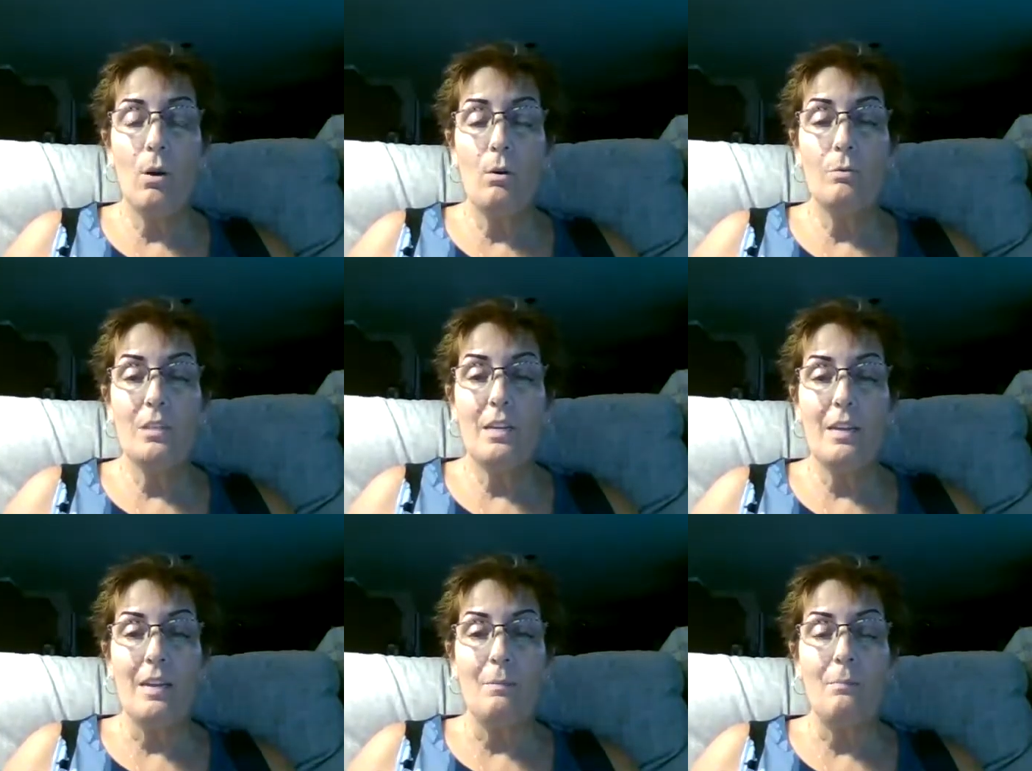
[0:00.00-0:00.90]
own
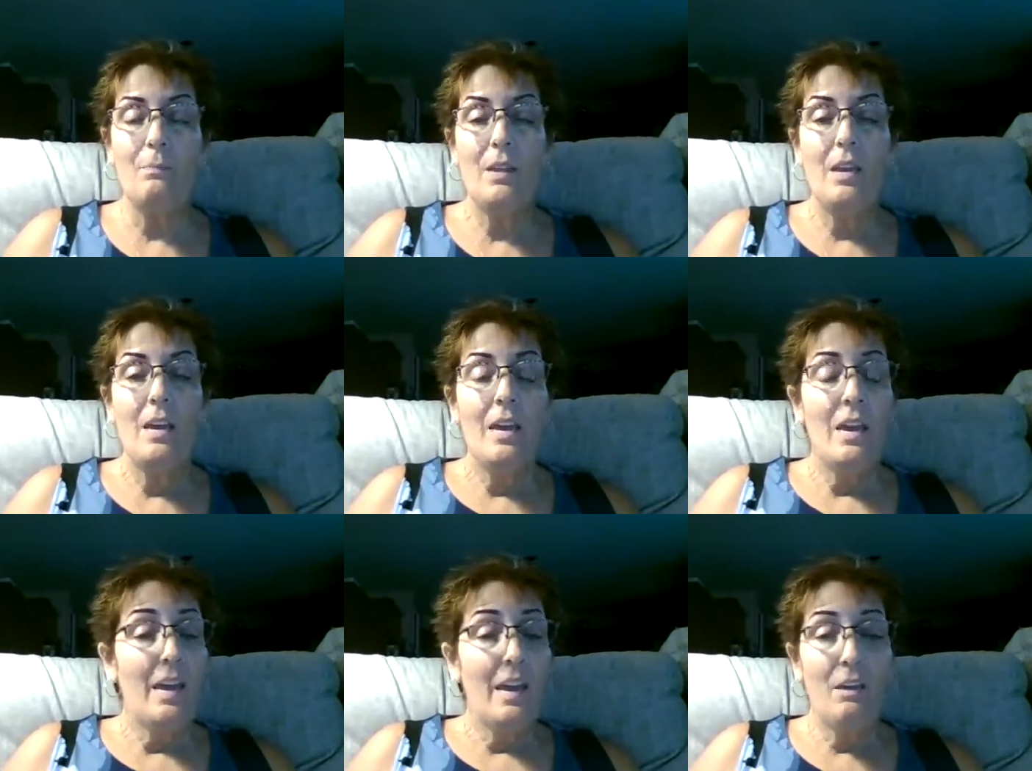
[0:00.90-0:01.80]
team
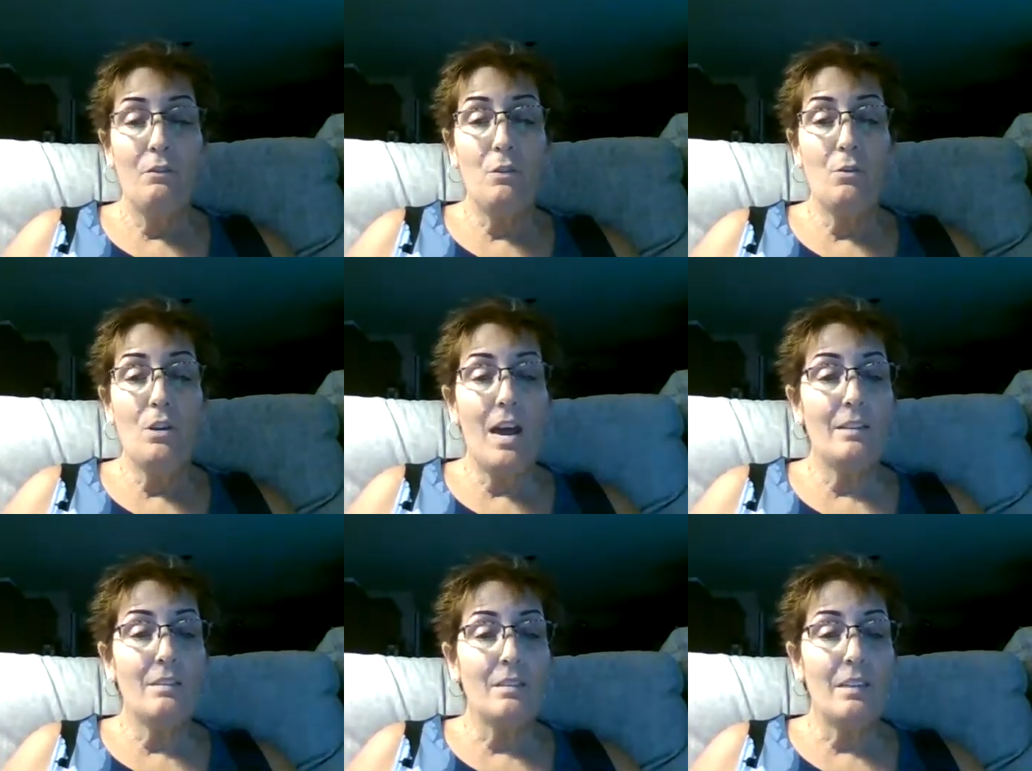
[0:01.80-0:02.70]
if you're not